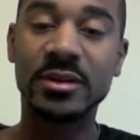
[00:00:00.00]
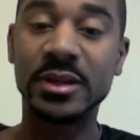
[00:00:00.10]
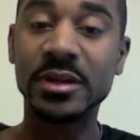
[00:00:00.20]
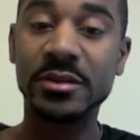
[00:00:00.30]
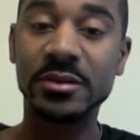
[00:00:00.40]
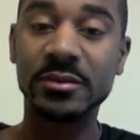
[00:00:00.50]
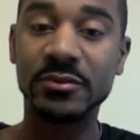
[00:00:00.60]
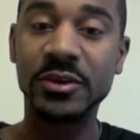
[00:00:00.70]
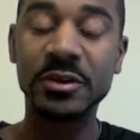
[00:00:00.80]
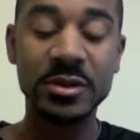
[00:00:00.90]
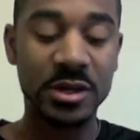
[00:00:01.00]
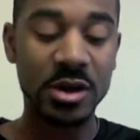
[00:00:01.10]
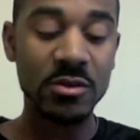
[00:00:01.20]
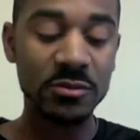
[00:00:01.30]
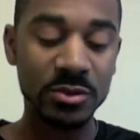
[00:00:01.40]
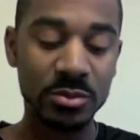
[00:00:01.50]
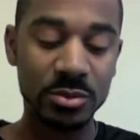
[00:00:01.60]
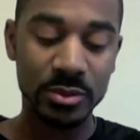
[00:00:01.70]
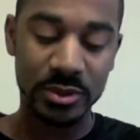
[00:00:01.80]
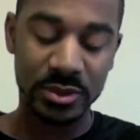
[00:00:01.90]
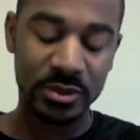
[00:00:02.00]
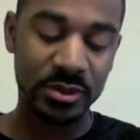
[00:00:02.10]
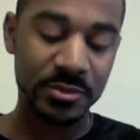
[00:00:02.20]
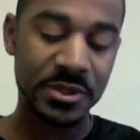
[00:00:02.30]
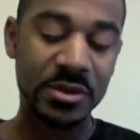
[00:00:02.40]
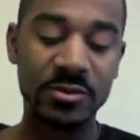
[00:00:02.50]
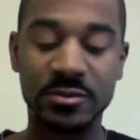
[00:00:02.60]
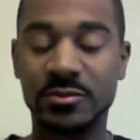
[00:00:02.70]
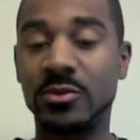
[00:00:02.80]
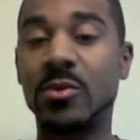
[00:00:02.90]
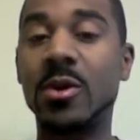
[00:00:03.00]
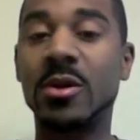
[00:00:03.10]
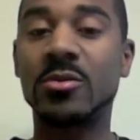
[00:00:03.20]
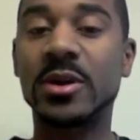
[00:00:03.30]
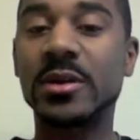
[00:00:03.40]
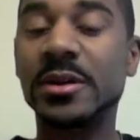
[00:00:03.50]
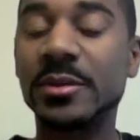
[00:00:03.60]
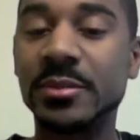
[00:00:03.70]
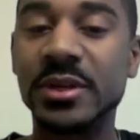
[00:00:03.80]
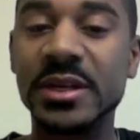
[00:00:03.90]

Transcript: inner very comfortable, not only to walk around in, but